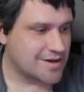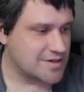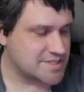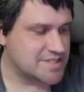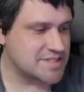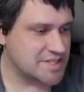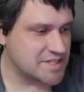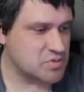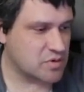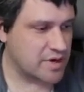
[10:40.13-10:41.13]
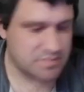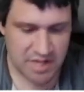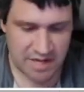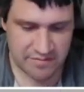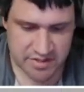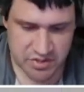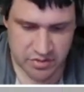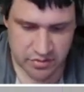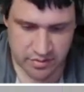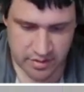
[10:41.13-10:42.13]
Guards, see, this will create some conflict
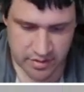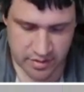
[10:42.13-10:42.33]
too.